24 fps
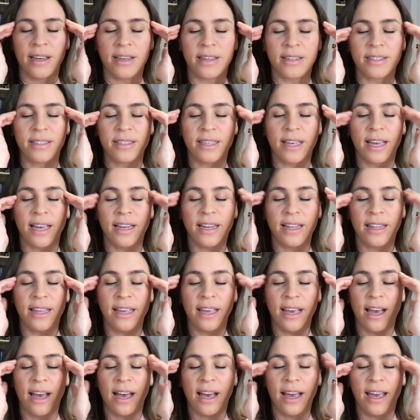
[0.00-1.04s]
Side of
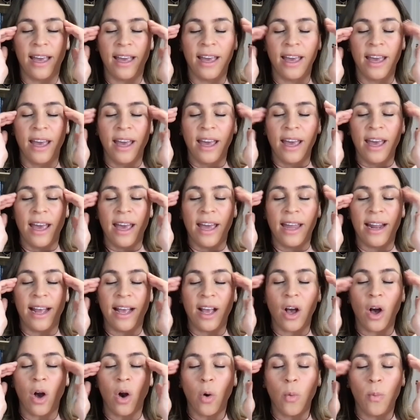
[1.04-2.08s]
the eye, and
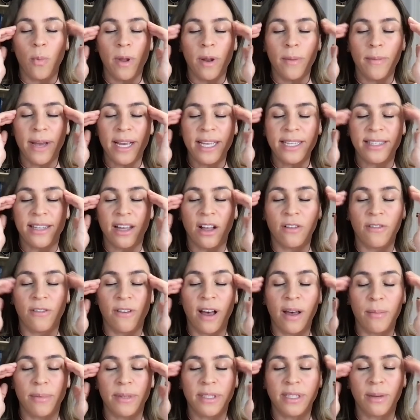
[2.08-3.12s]
I open myself
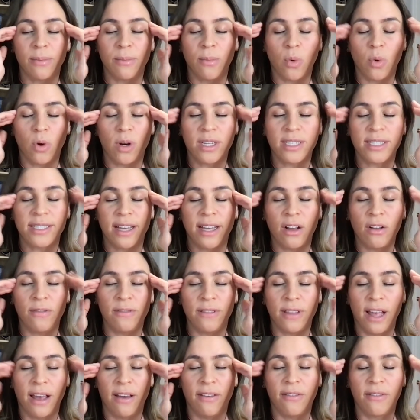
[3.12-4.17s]
up to more
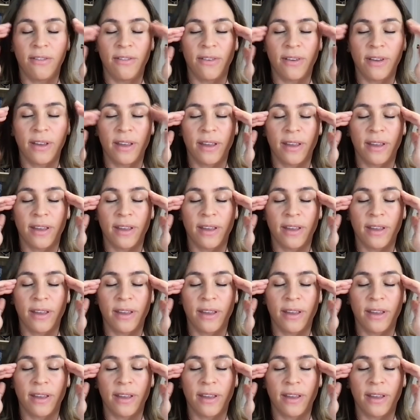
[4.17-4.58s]
self-love.